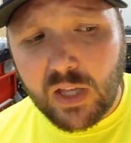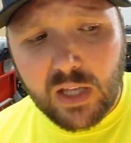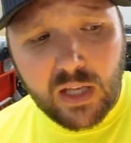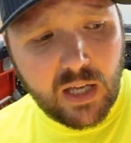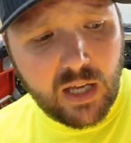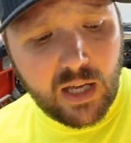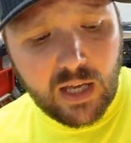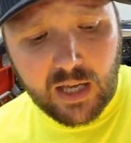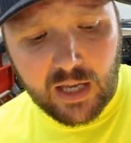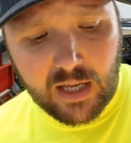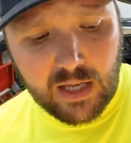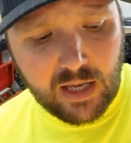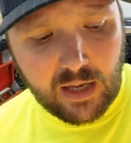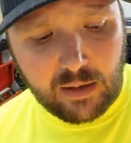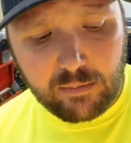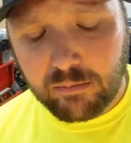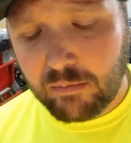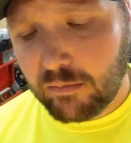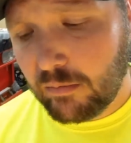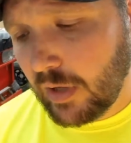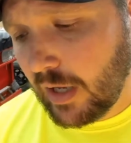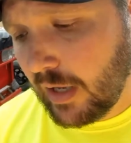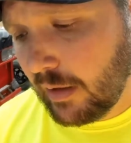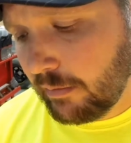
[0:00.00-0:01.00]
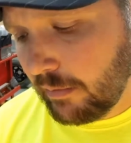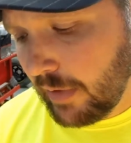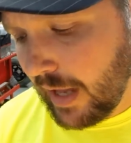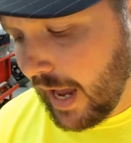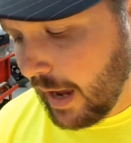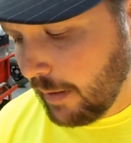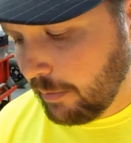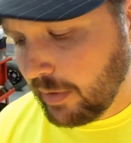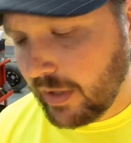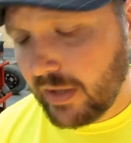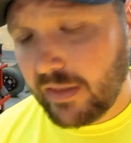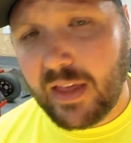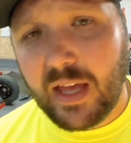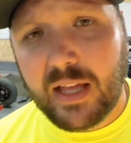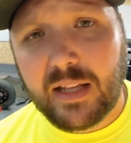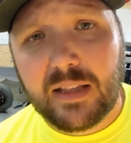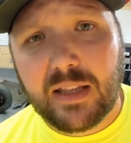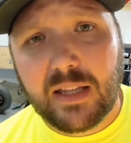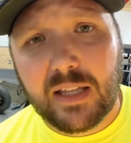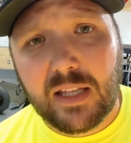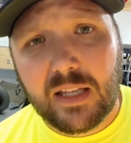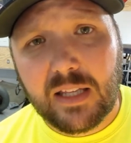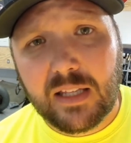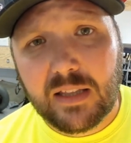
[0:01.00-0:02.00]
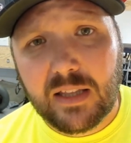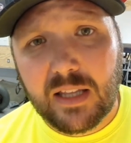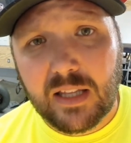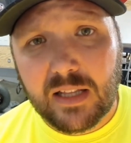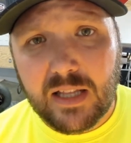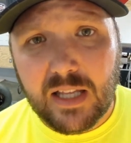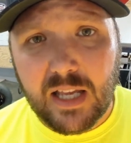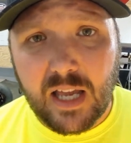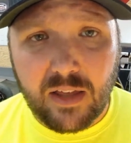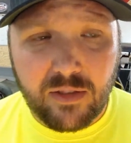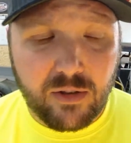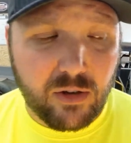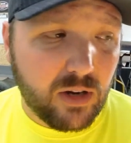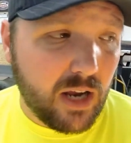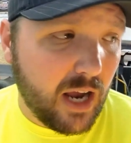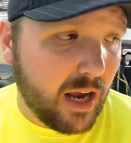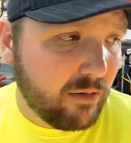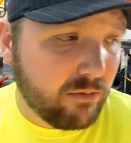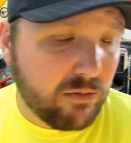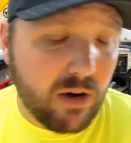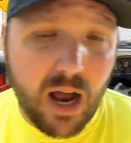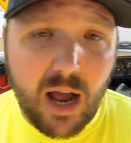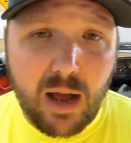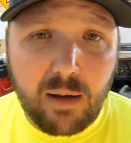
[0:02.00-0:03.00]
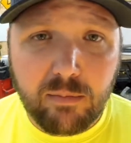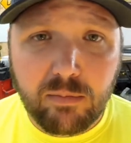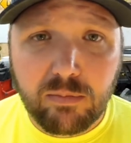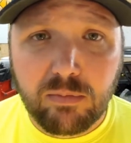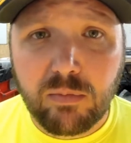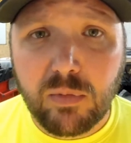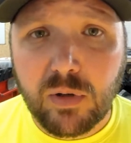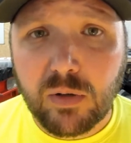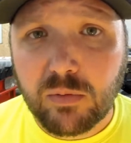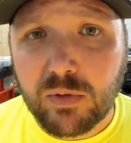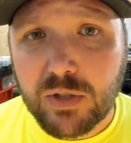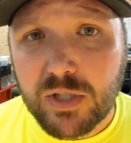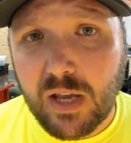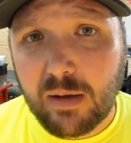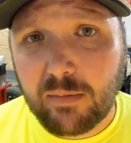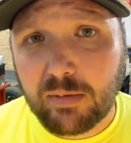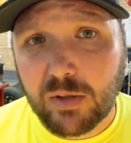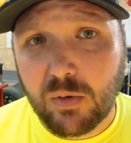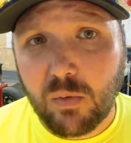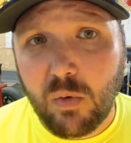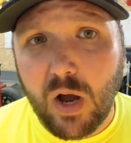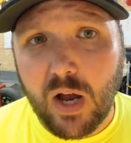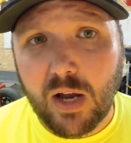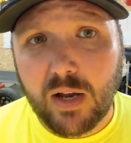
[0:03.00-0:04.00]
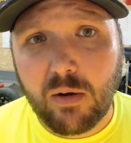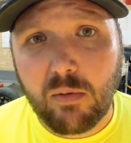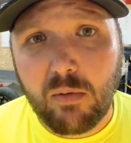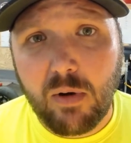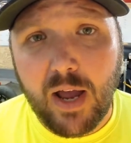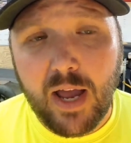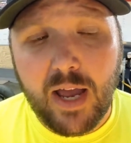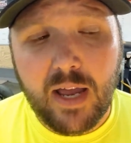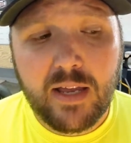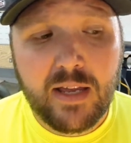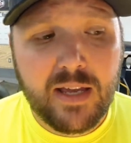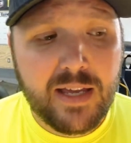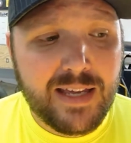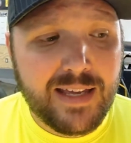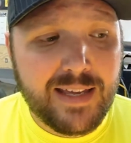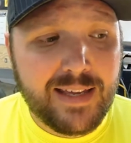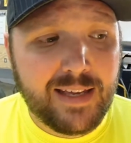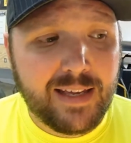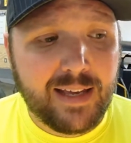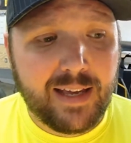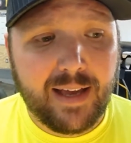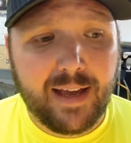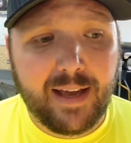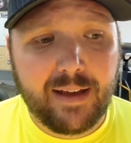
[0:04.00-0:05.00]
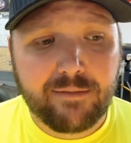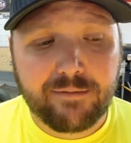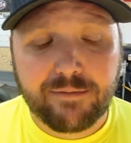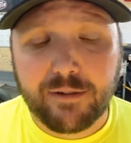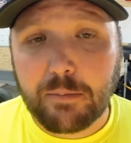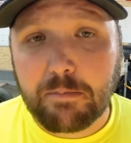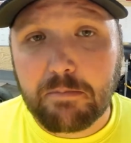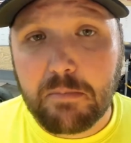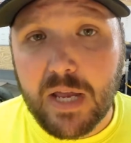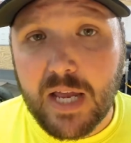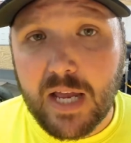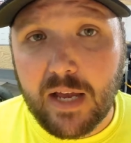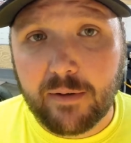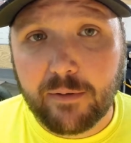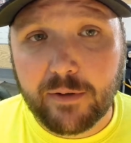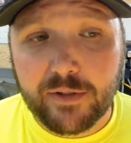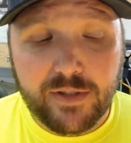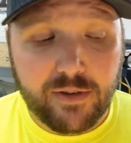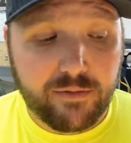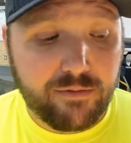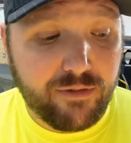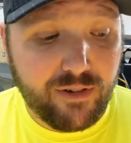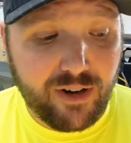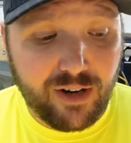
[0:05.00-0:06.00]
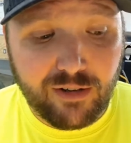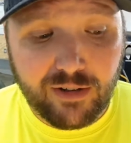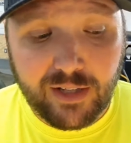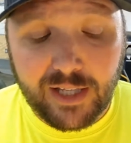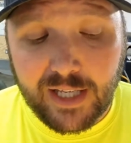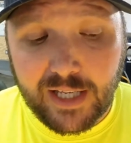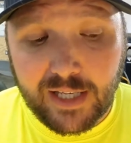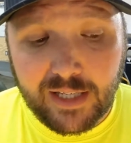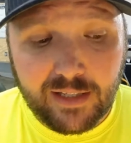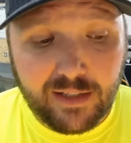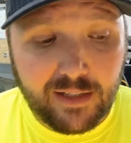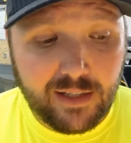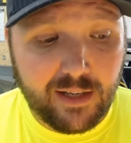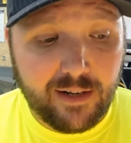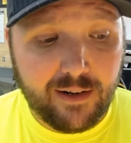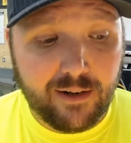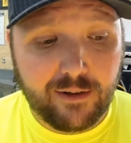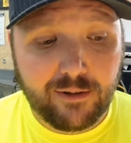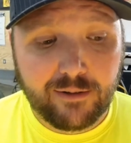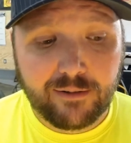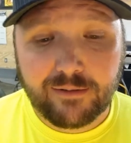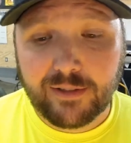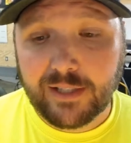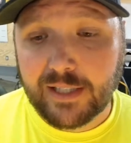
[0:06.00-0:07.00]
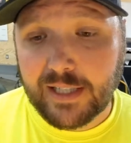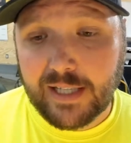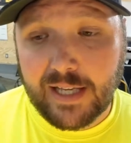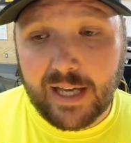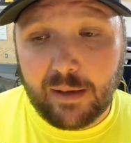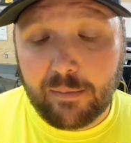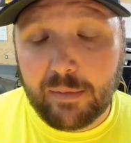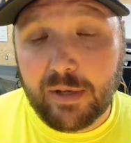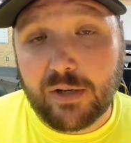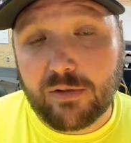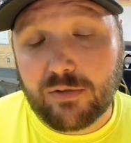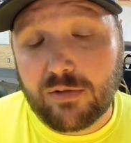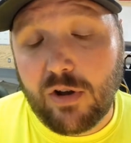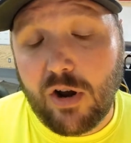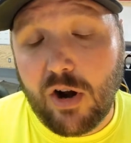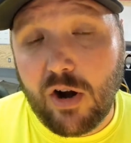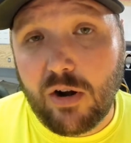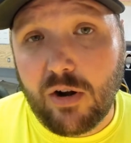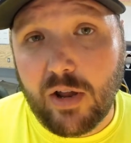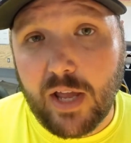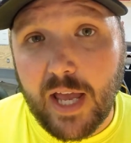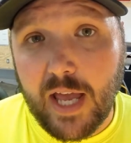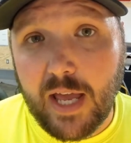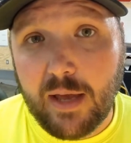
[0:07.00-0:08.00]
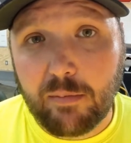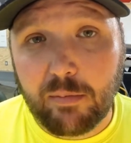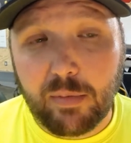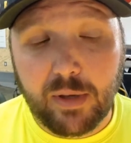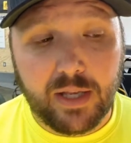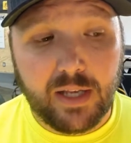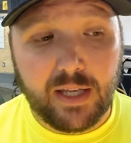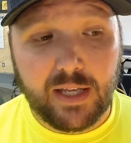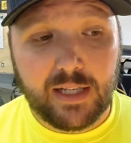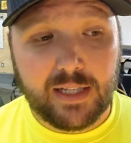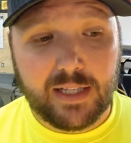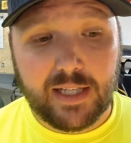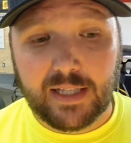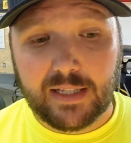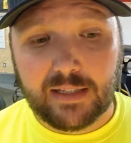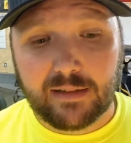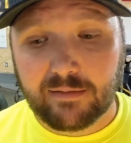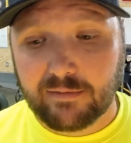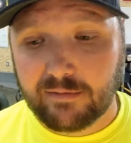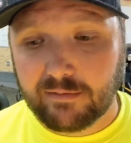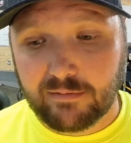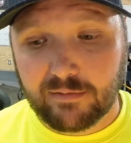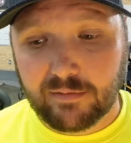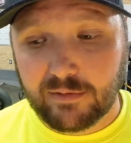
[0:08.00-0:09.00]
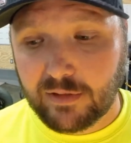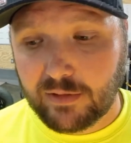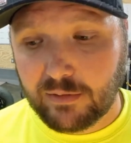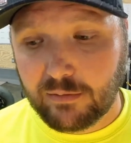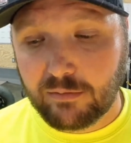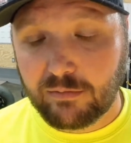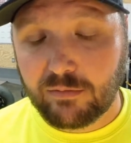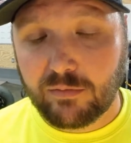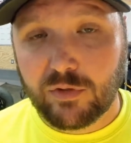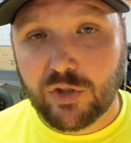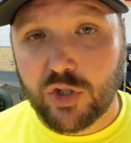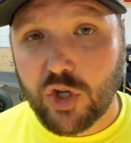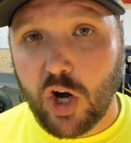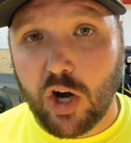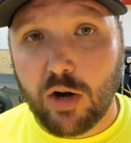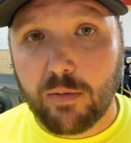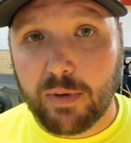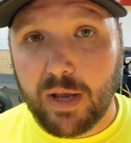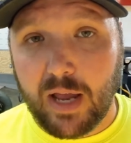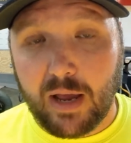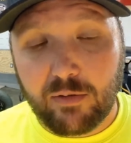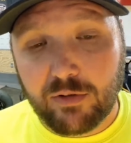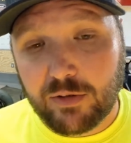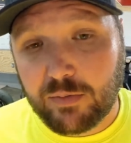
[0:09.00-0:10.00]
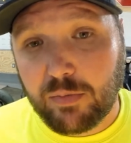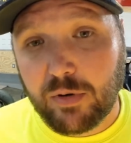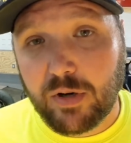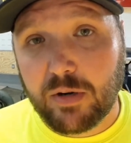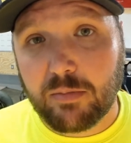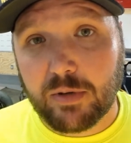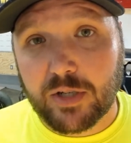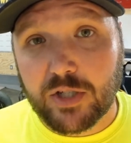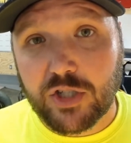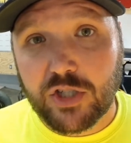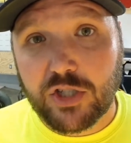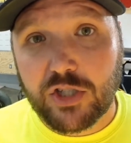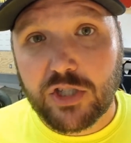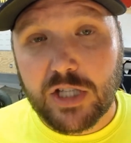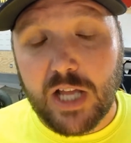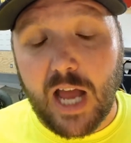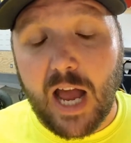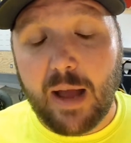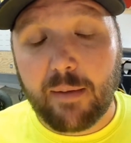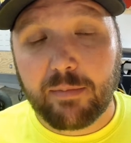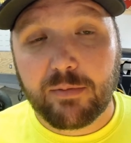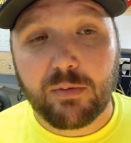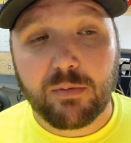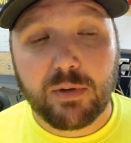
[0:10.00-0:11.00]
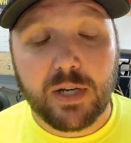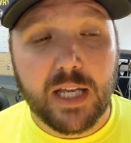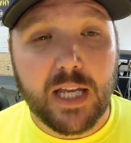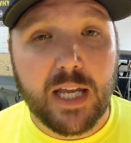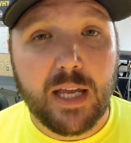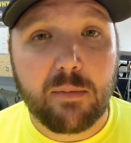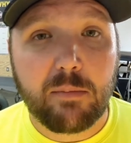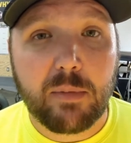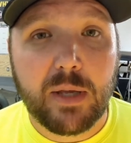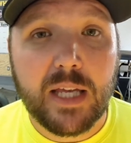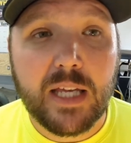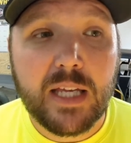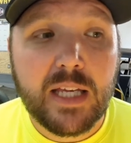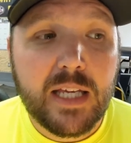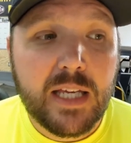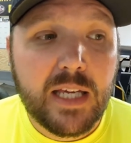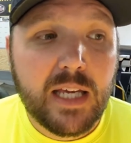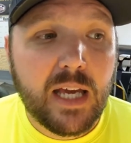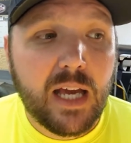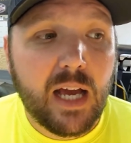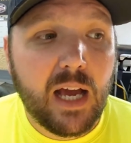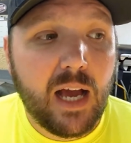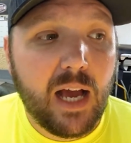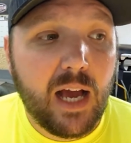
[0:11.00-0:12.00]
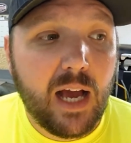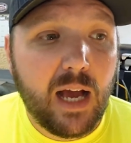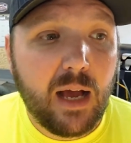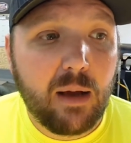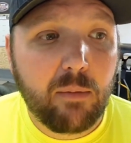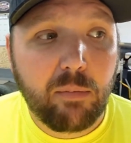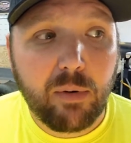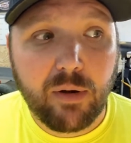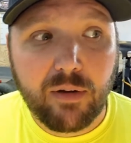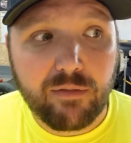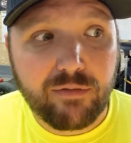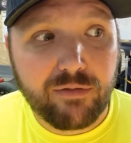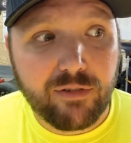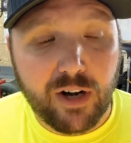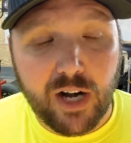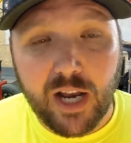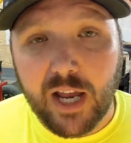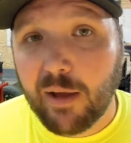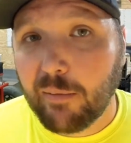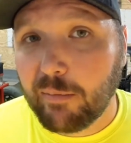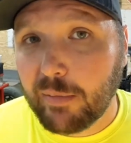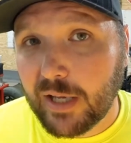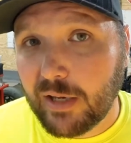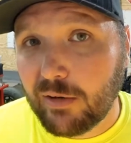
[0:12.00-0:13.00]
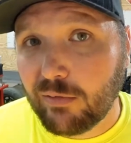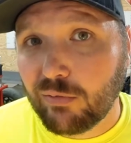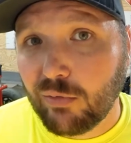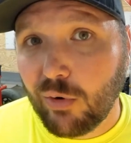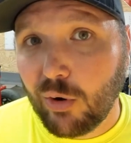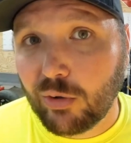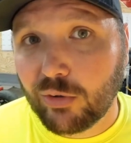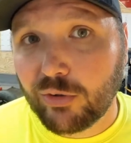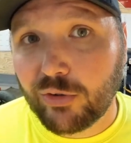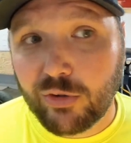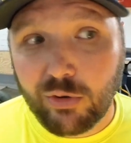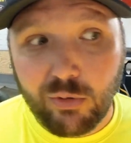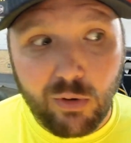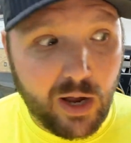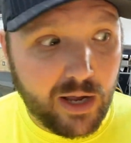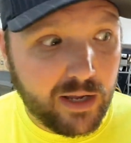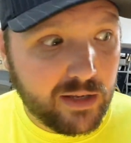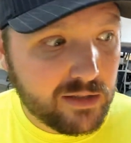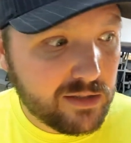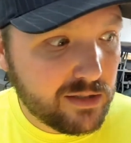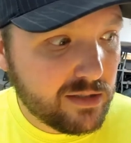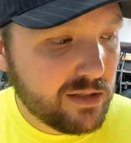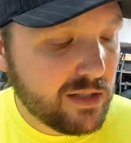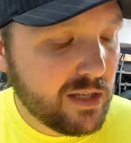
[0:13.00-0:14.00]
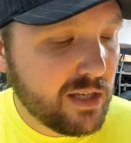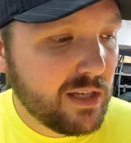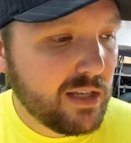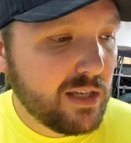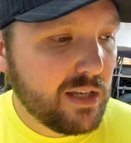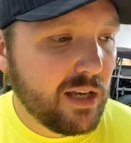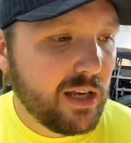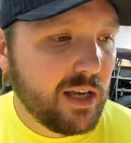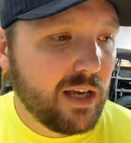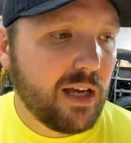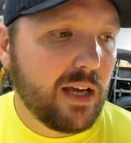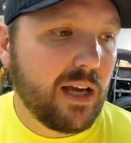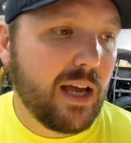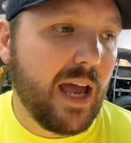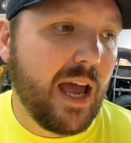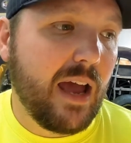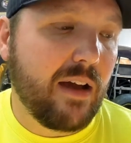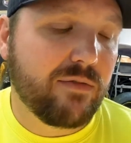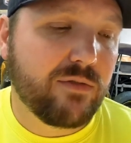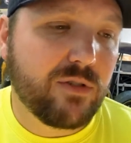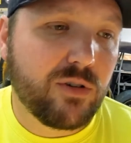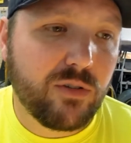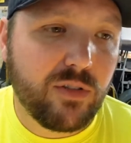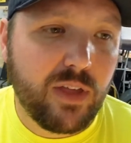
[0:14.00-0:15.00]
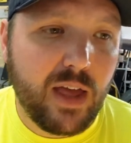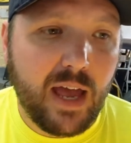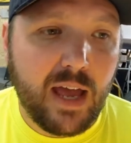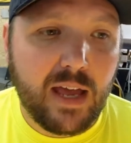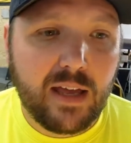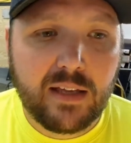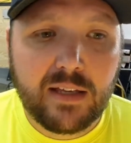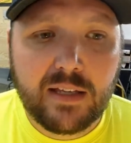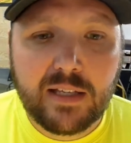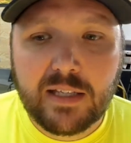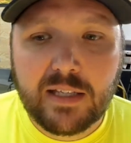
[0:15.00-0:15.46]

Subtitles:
I'm happy that the other guy, Rob, was able to walk away. For me, it was a fairly, I mean, it was a hard hit, but it didn't jar me. I was pretty much stopped when he hit me. But for him, he rolled twice after that.